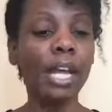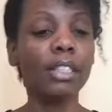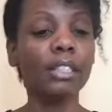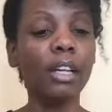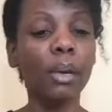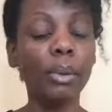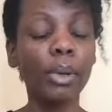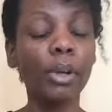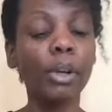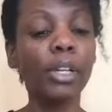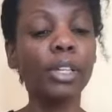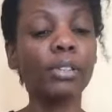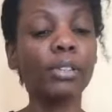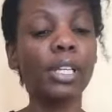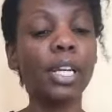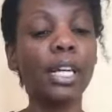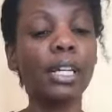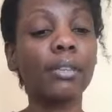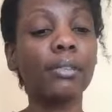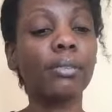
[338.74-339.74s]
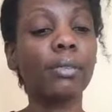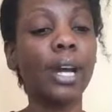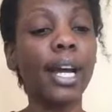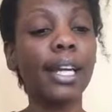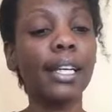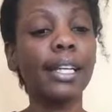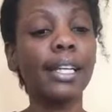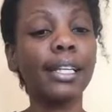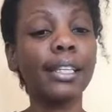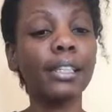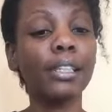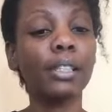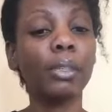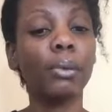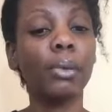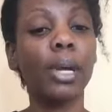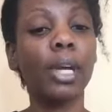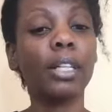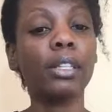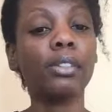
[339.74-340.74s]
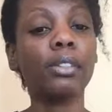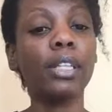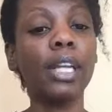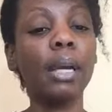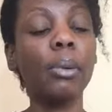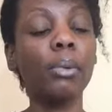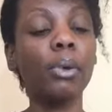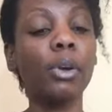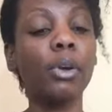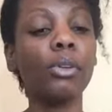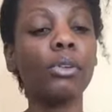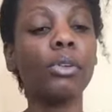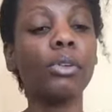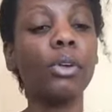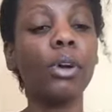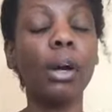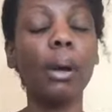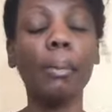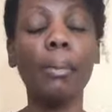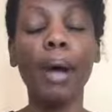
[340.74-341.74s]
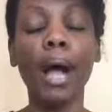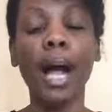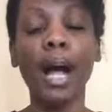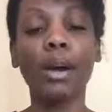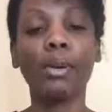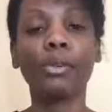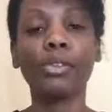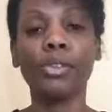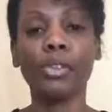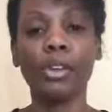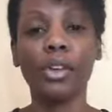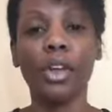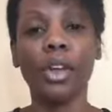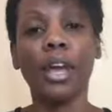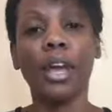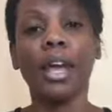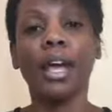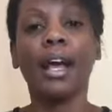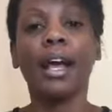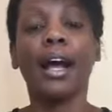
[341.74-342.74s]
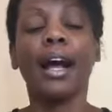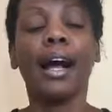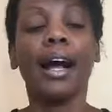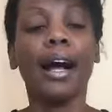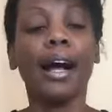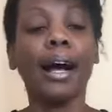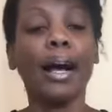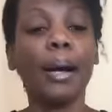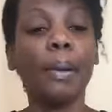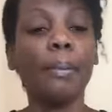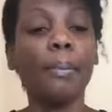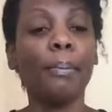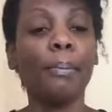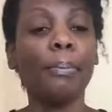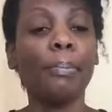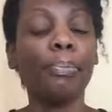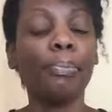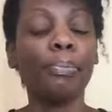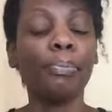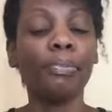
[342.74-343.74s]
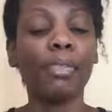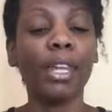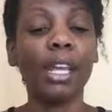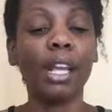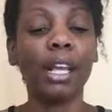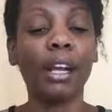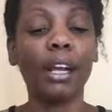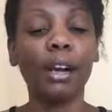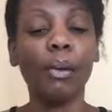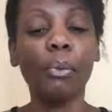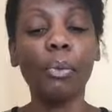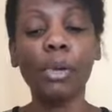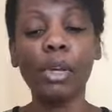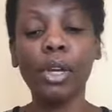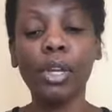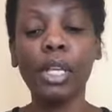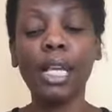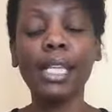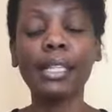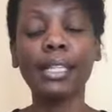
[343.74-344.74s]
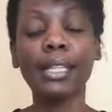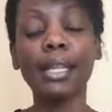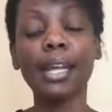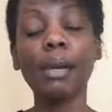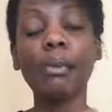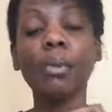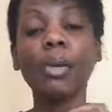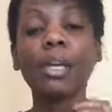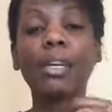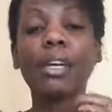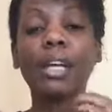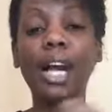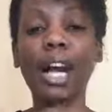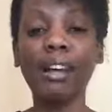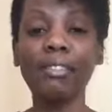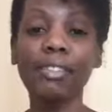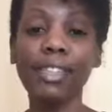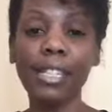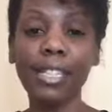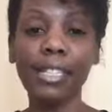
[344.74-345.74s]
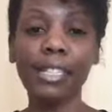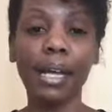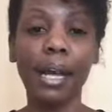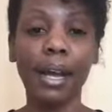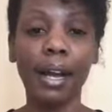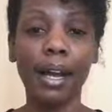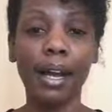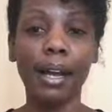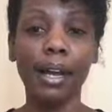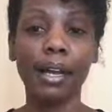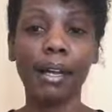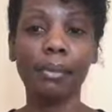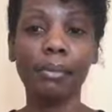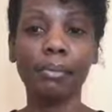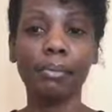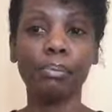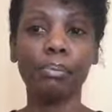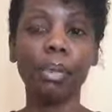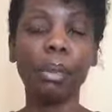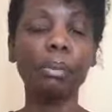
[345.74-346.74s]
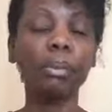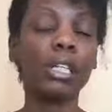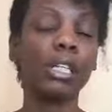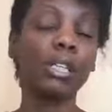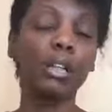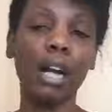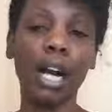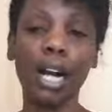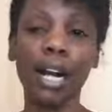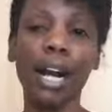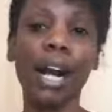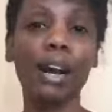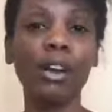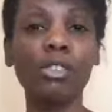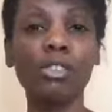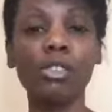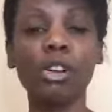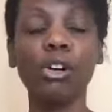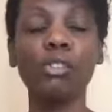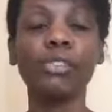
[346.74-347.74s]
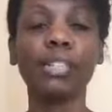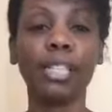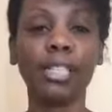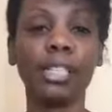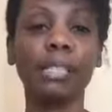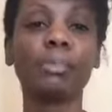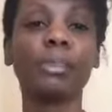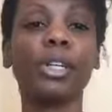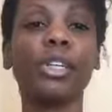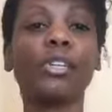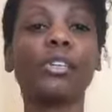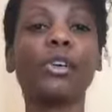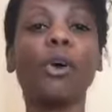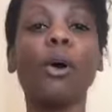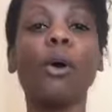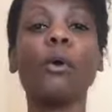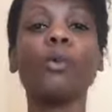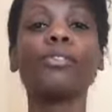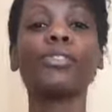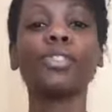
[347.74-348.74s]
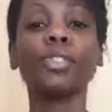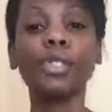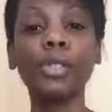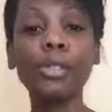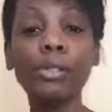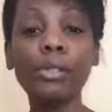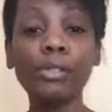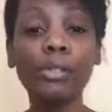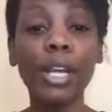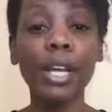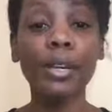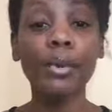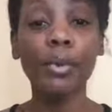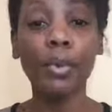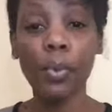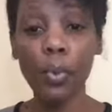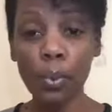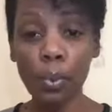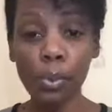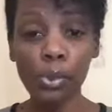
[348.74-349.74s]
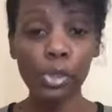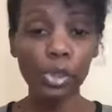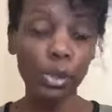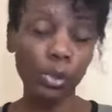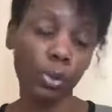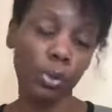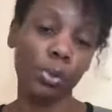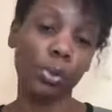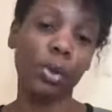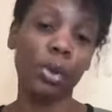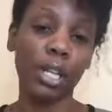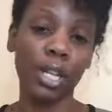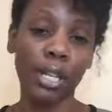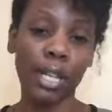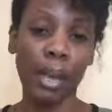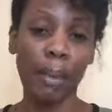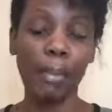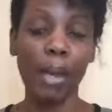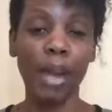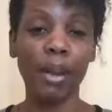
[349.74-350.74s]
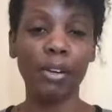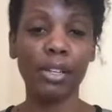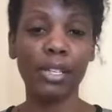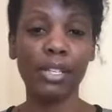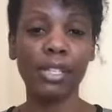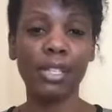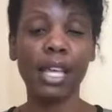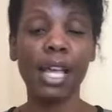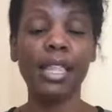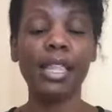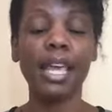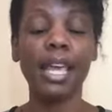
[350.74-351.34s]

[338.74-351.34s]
So we're going to get right into it. Today we're going to talk about um, we yesterday we covered biblical accounts of testimonies of children who chose to honor their parents.